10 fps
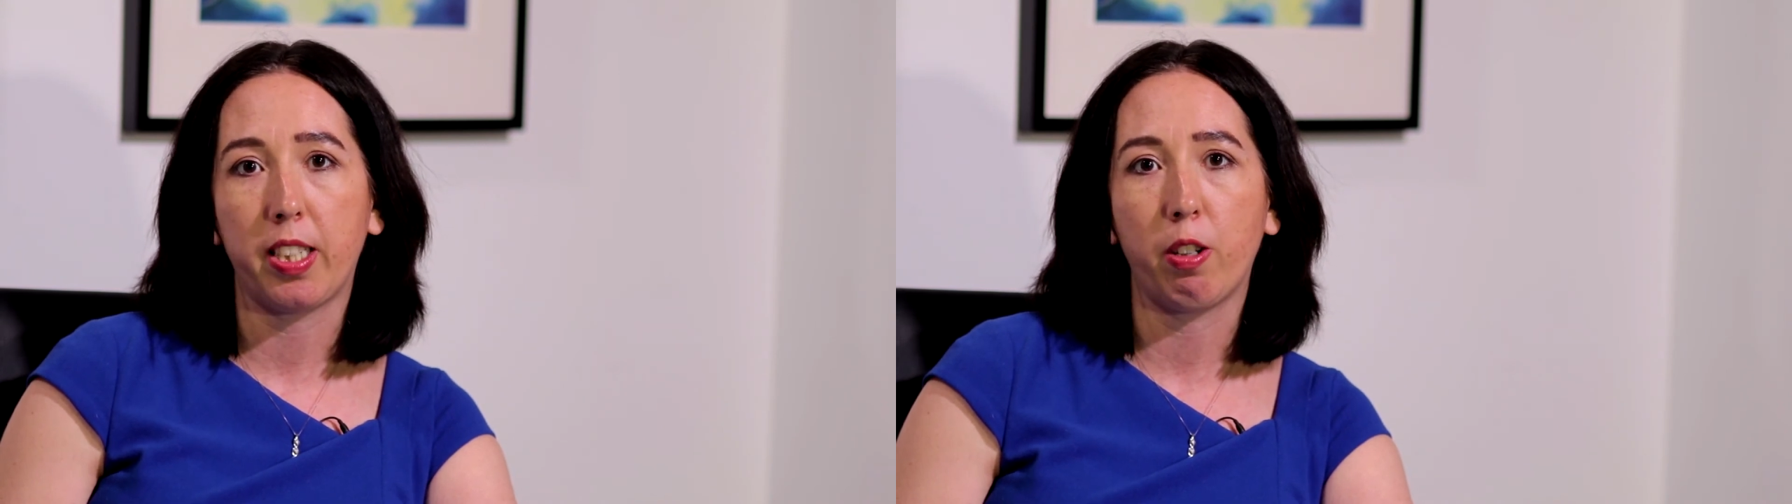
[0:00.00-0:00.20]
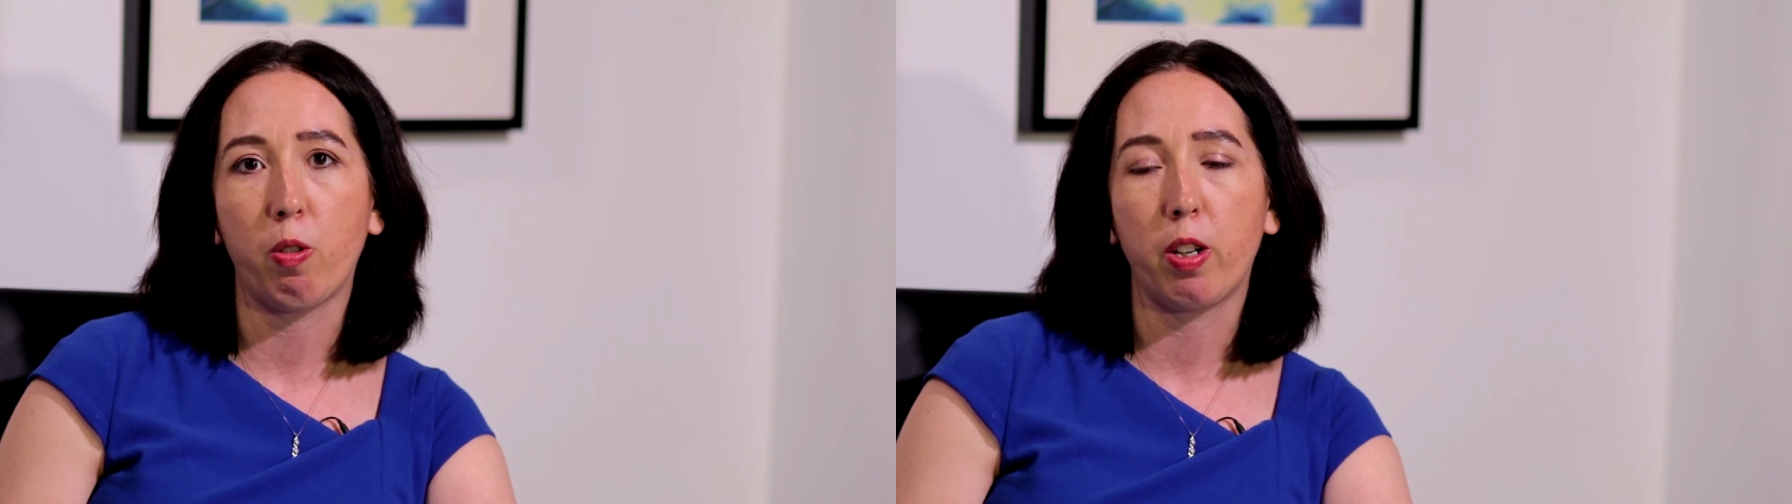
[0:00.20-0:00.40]

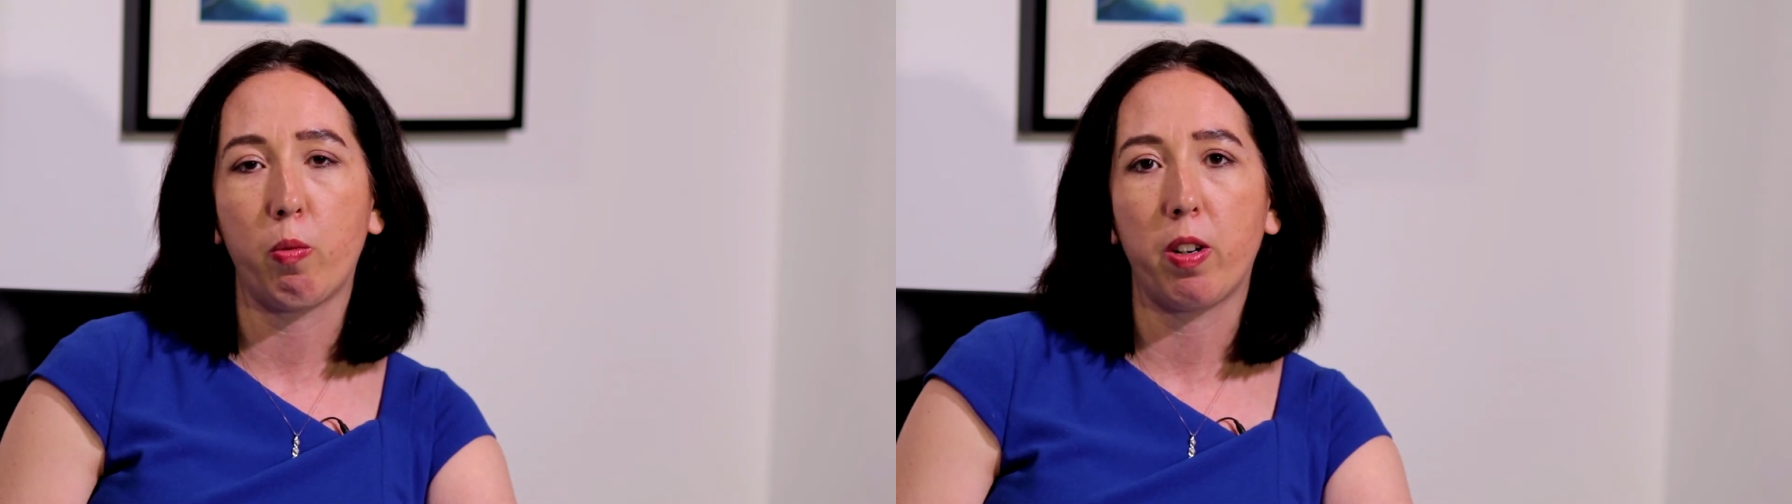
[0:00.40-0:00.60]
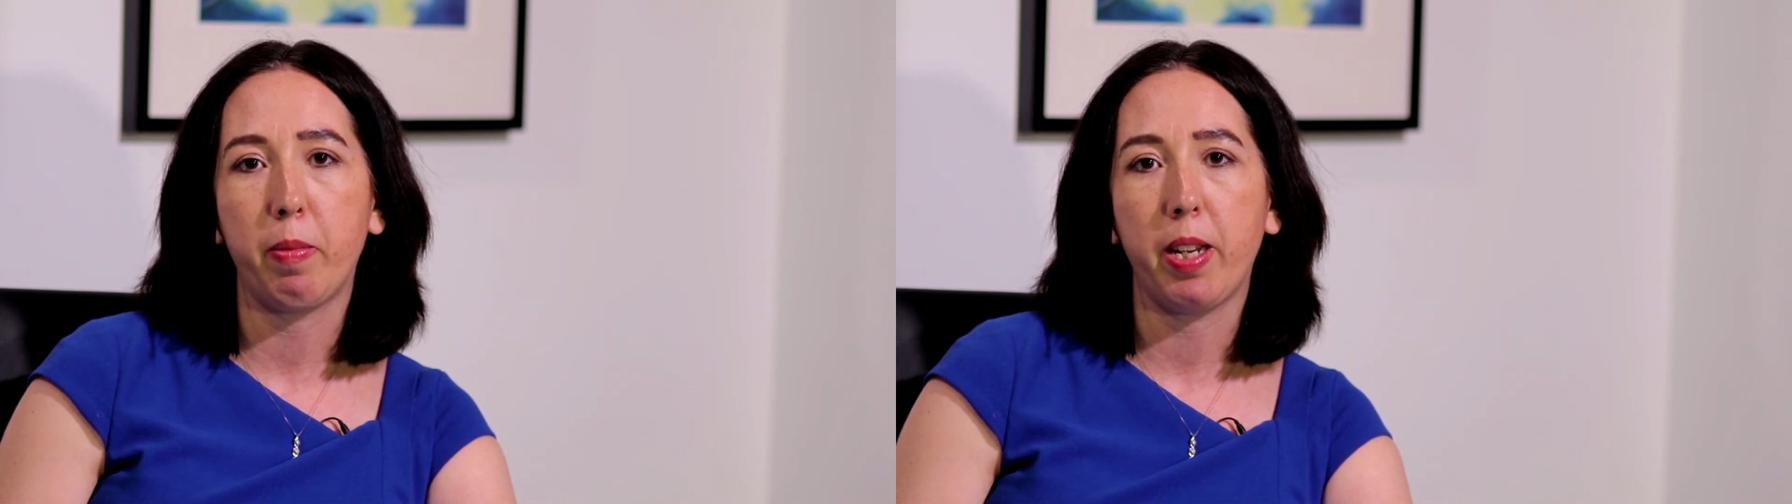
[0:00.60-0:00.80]
they're going to
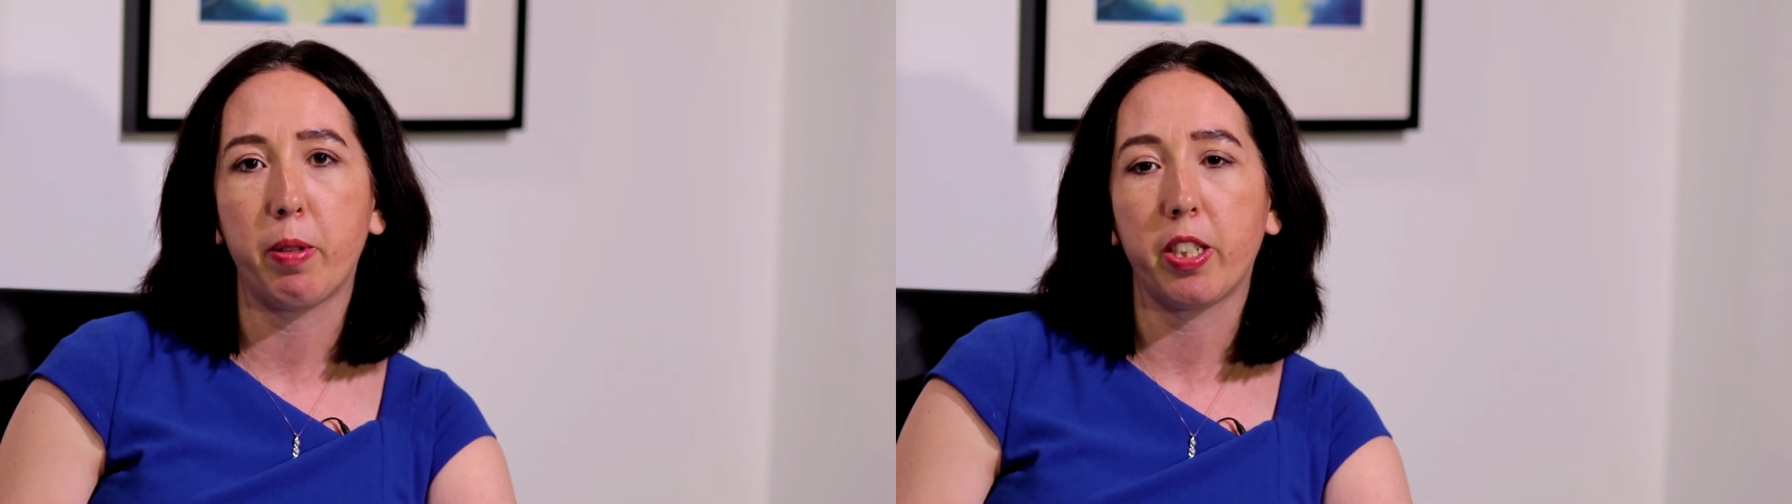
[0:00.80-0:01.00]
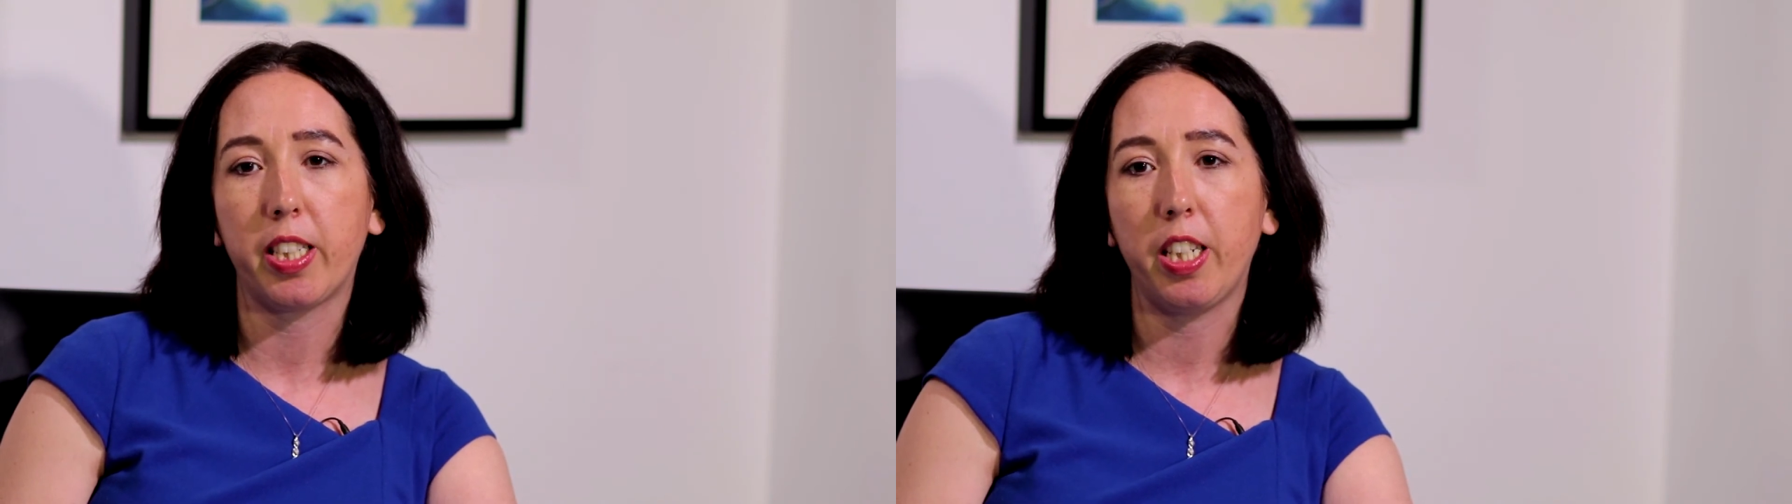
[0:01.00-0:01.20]
want to be
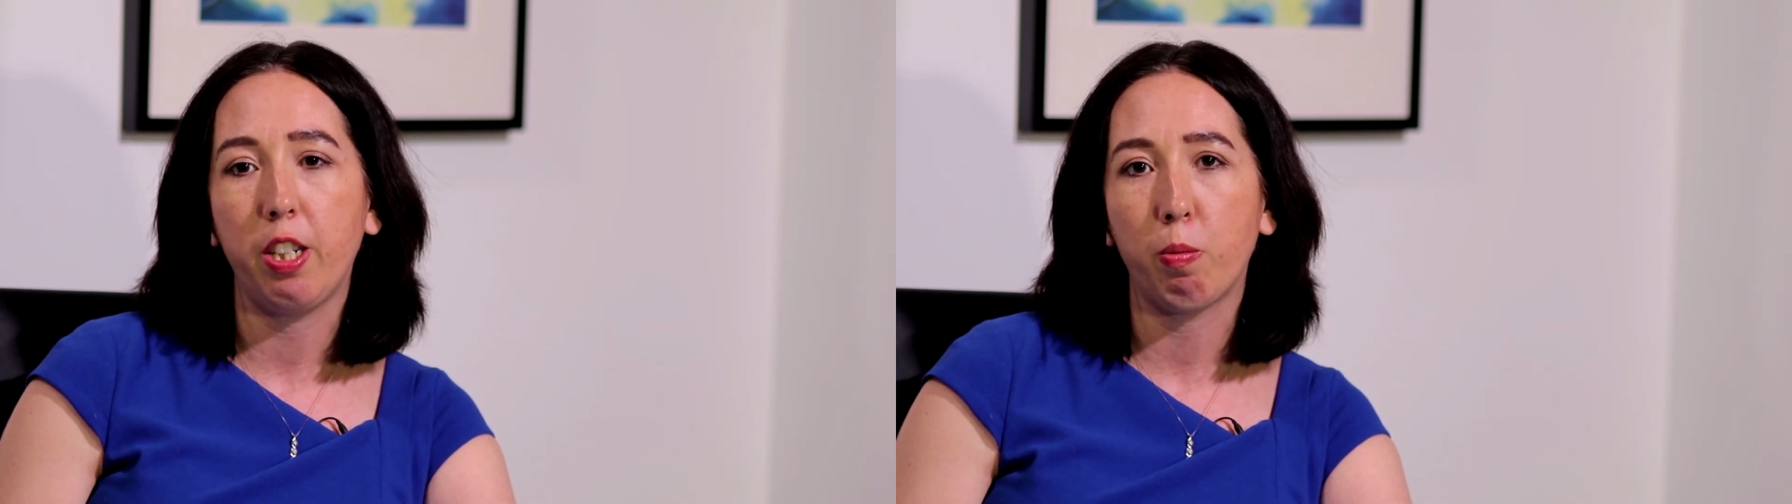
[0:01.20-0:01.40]
able to see